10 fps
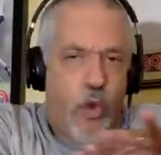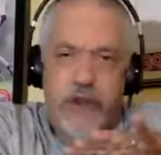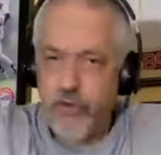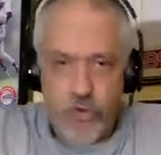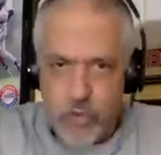no
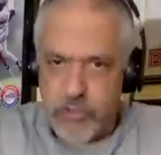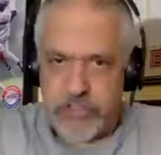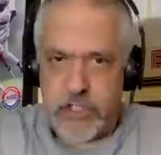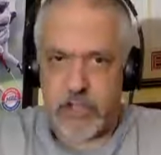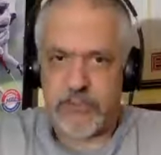one
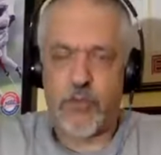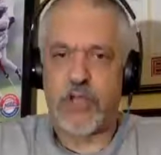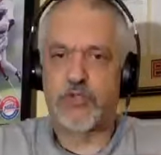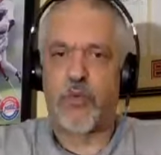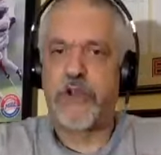knew who
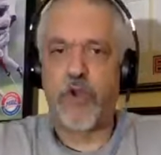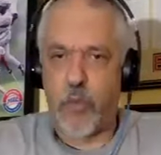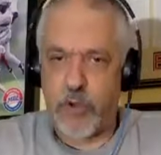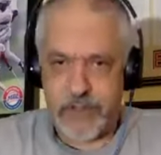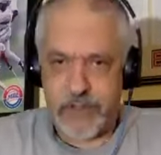Deontay
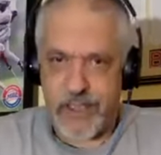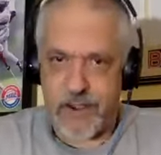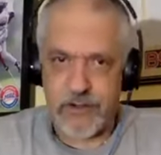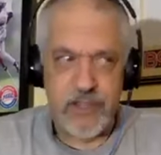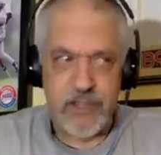was, when no
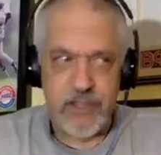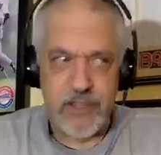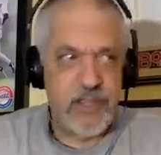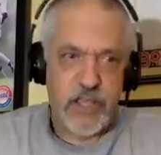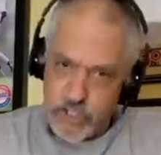one cared,